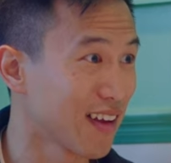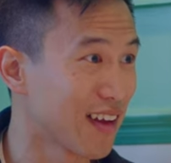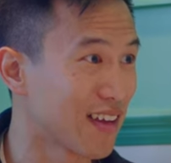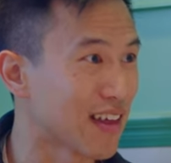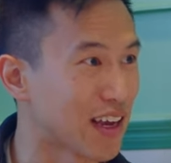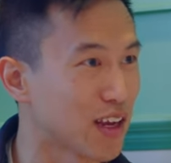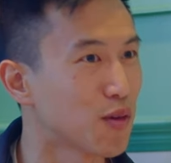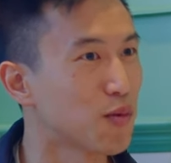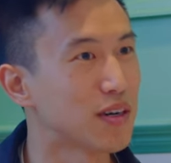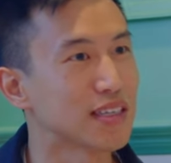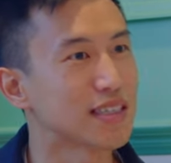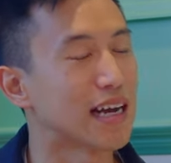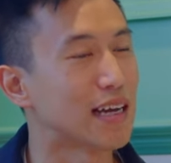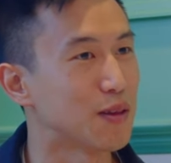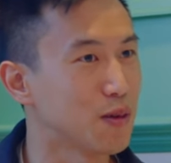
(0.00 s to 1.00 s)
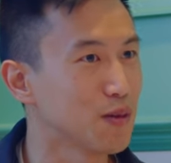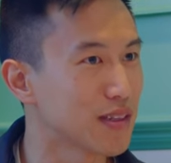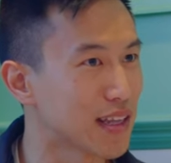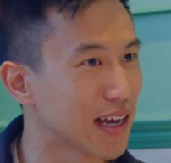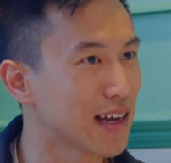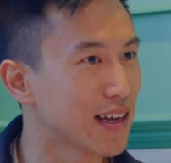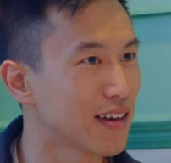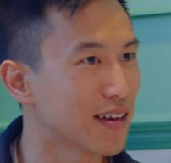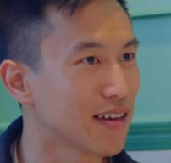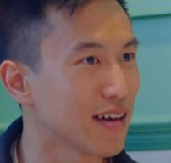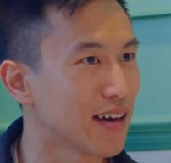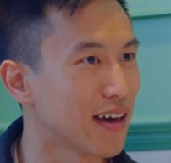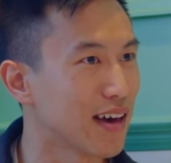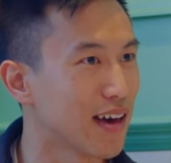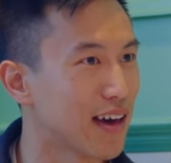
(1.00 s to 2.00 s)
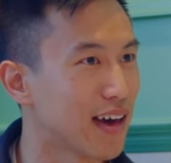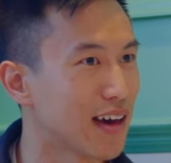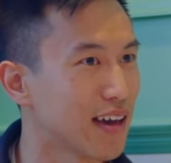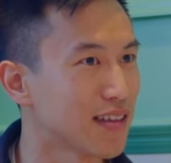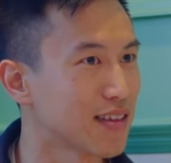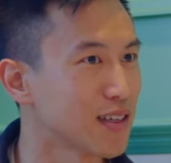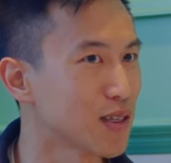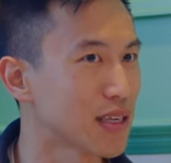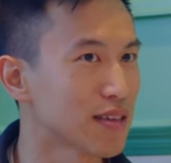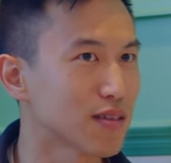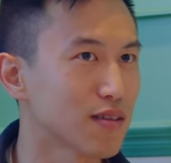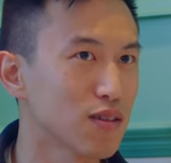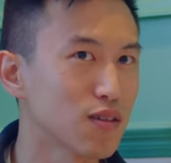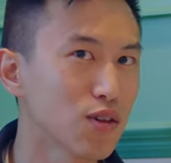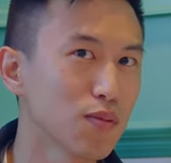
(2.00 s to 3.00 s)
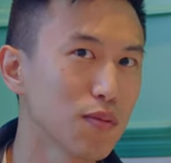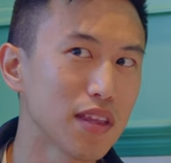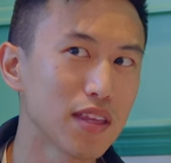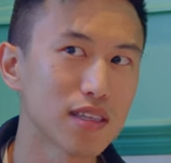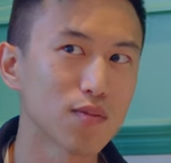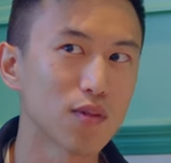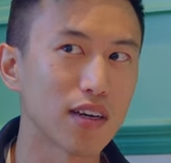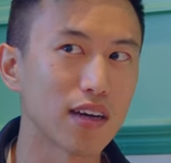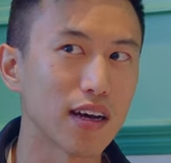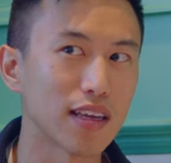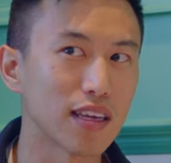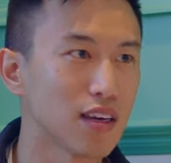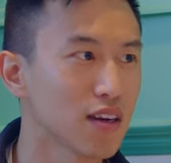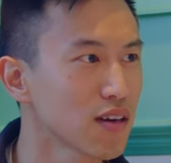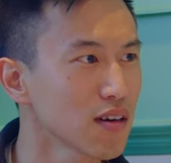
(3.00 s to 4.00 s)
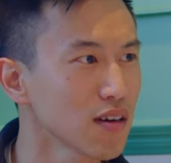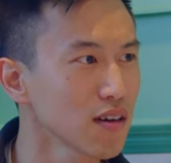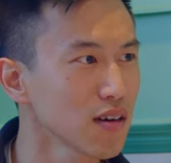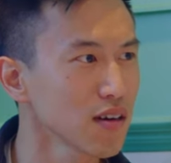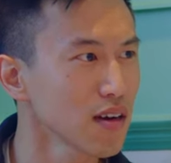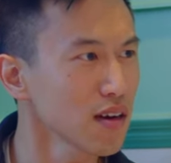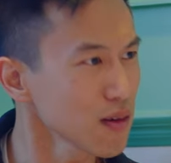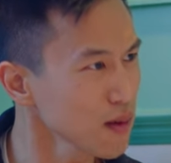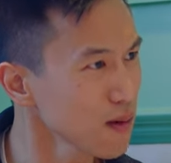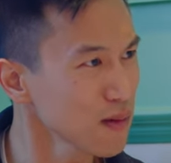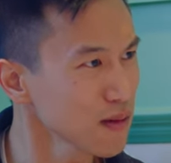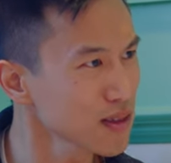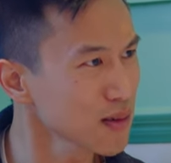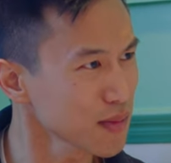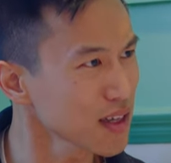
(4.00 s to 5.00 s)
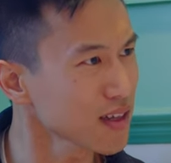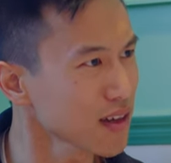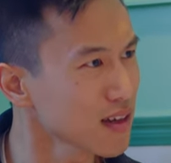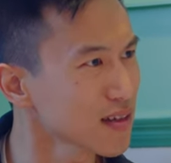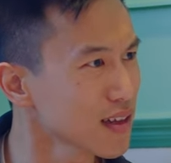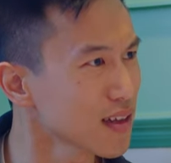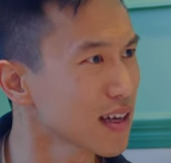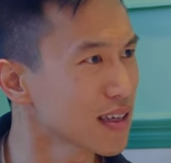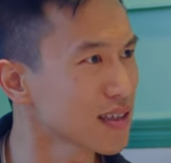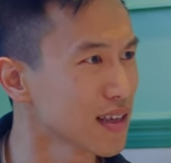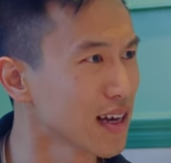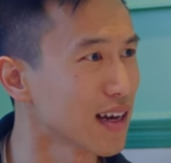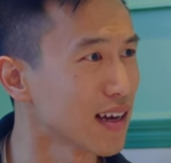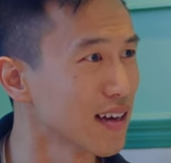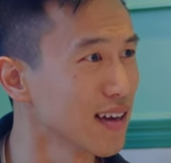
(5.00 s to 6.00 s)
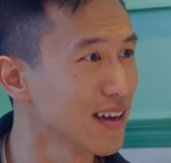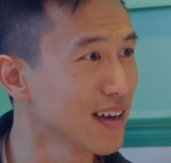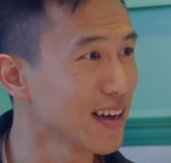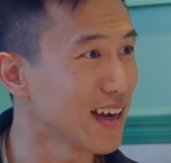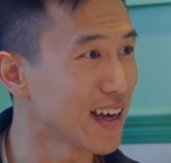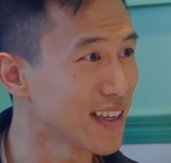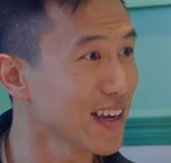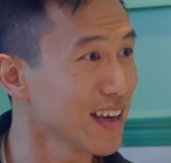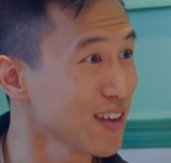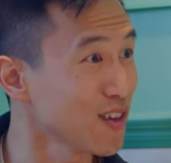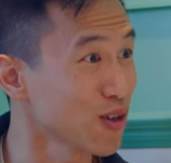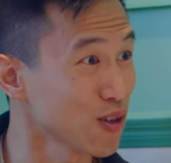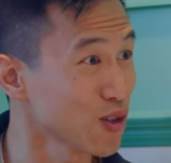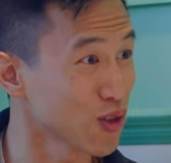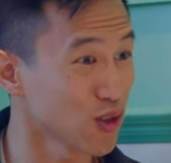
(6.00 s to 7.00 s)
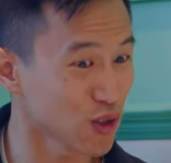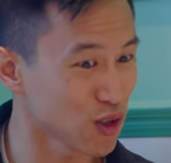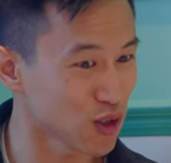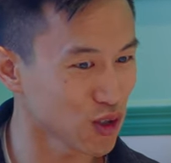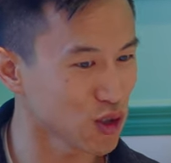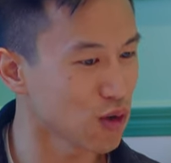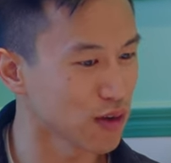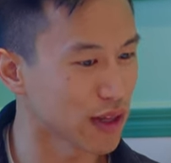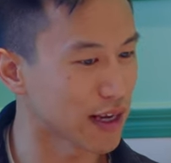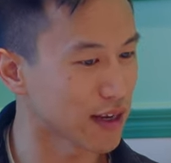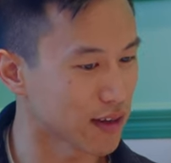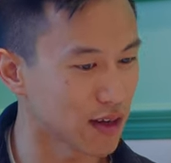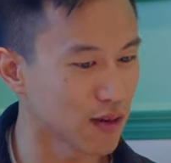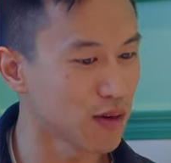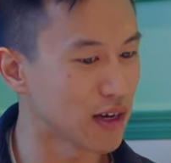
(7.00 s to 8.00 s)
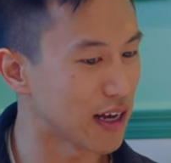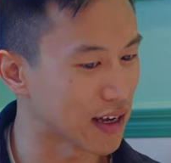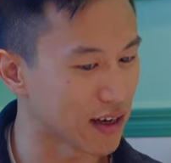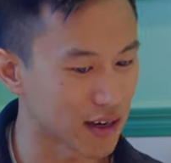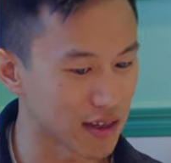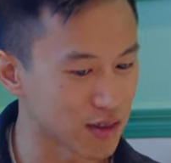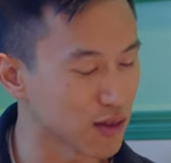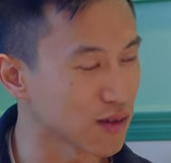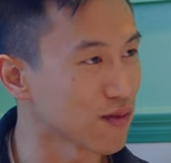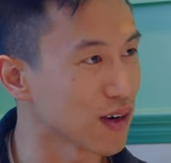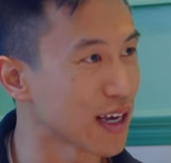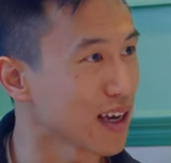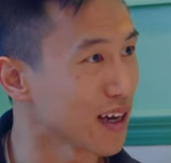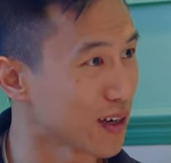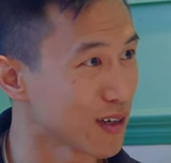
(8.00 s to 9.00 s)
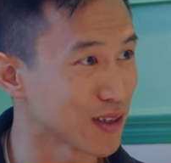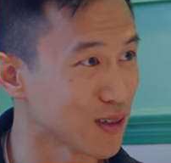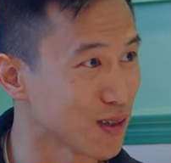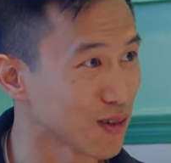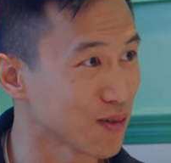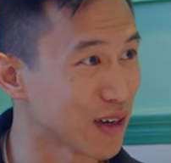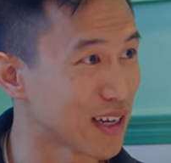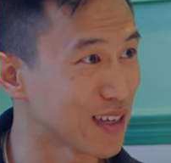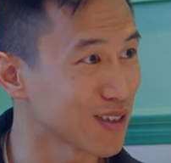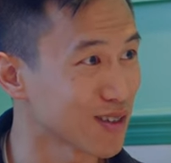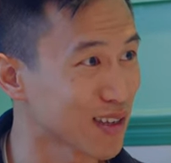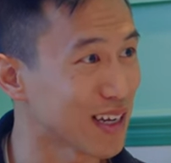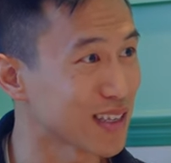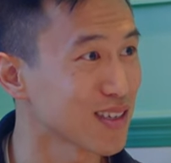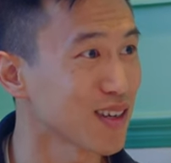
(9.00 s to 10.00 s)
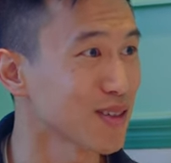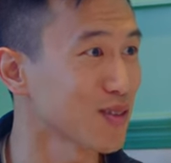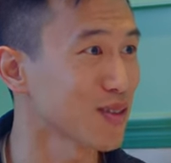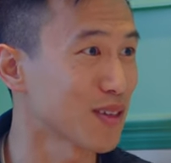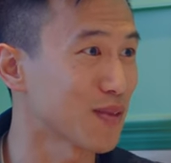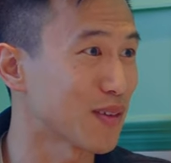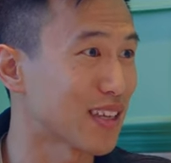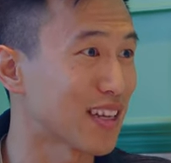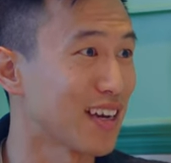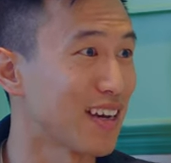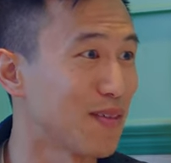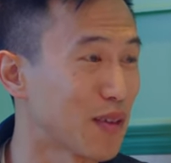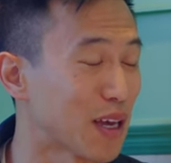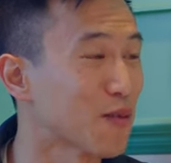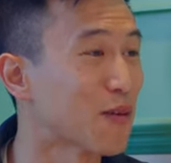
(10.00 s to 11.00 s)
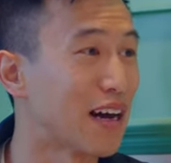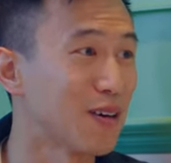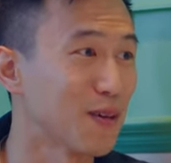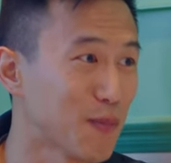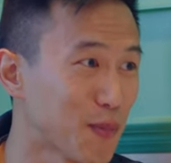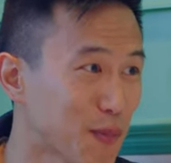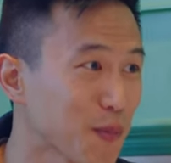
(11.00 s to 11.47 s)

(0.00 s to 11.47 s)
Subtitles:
and that you don't want to dilute that. And this, you told me this, what, a year ago, something along the lines of that. And yet you're just so like, you know what, I got to do it right. I got to do it right. So that's also something that I'm like, wow.